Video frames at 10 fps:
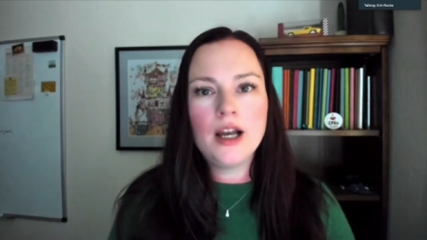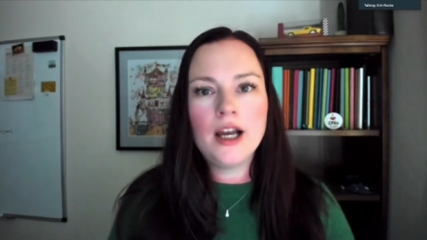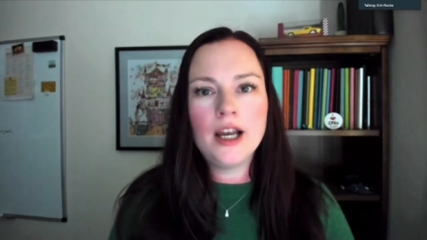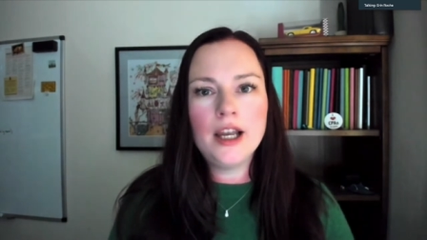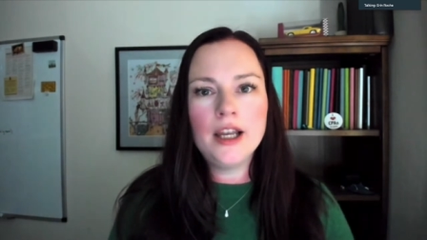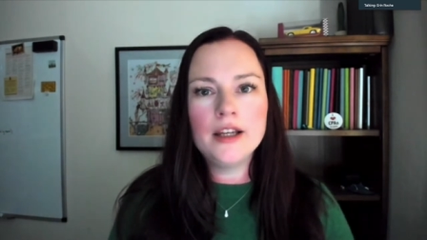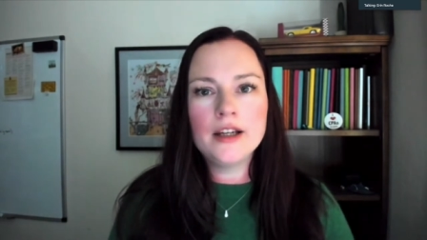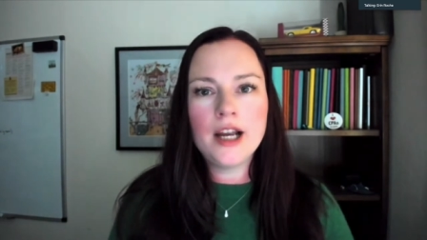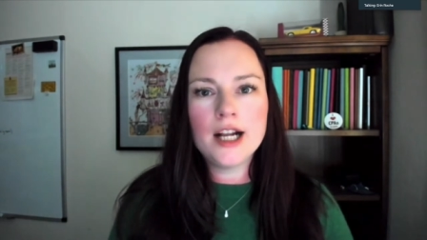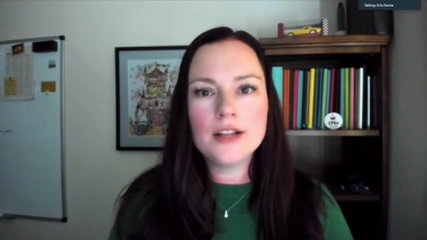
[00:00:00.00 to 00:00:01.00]
I
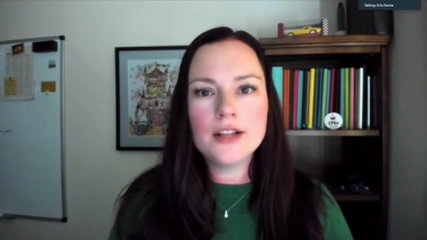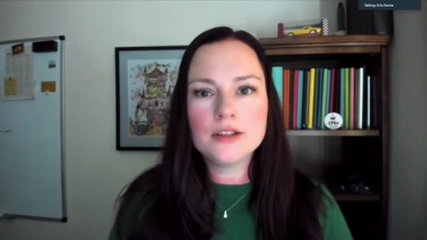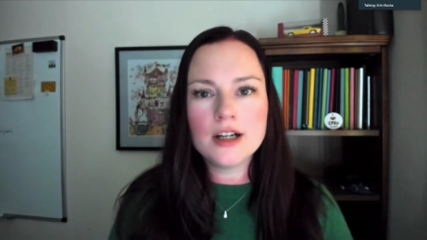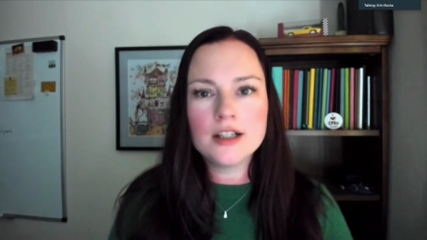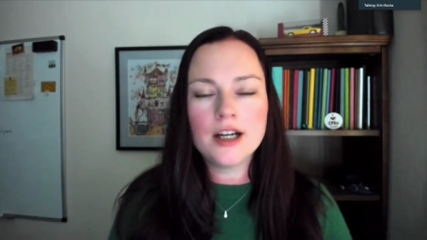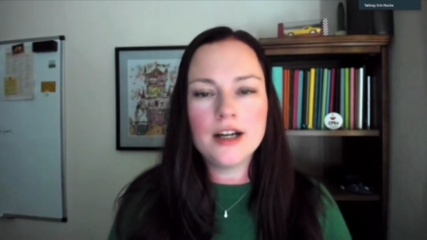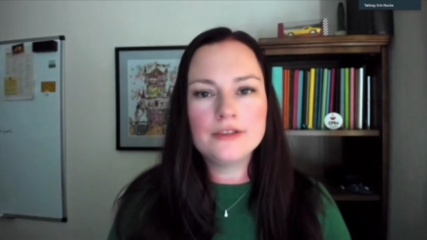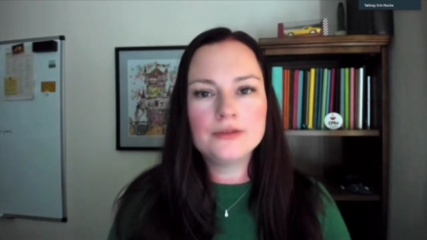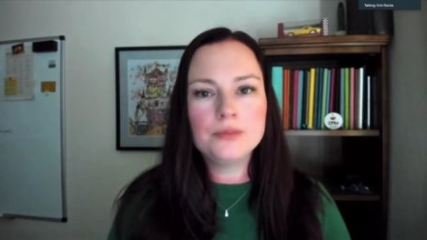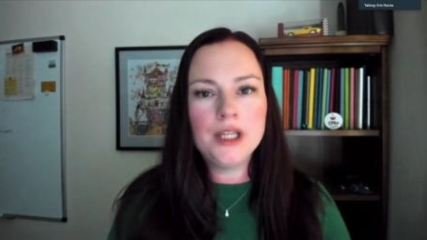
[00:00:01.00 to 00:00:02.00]
had the luck
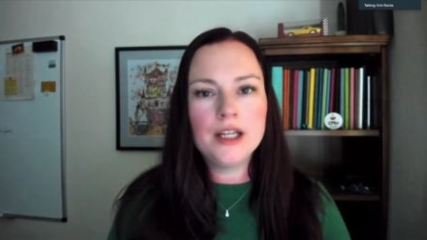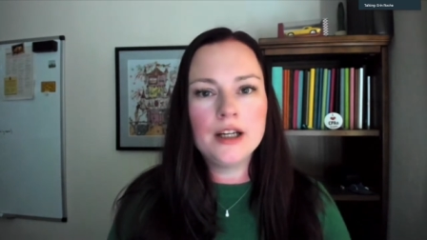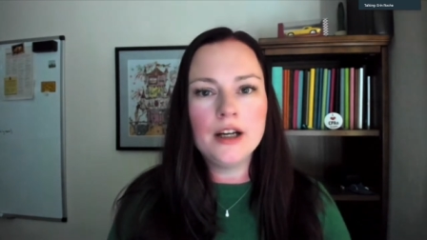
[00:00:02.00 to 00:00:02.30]
of meeting